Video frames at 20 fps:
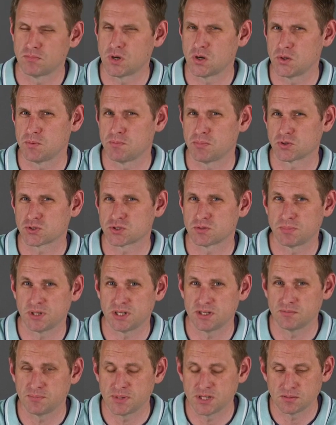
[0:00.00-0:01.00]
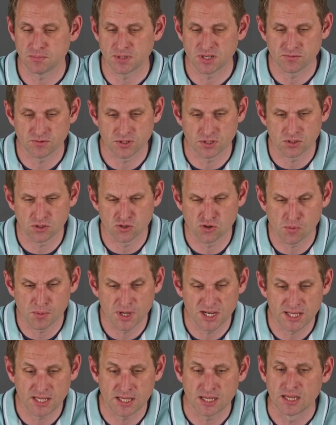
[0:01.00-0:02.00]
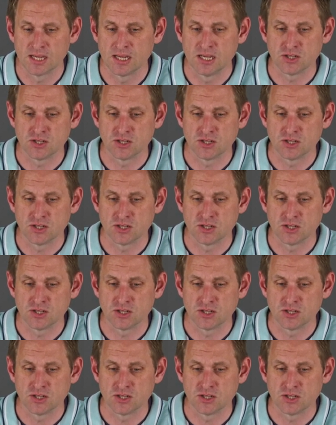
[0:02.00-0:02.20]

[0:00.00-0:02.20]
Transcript: might possibly have been a bit of an anomaly.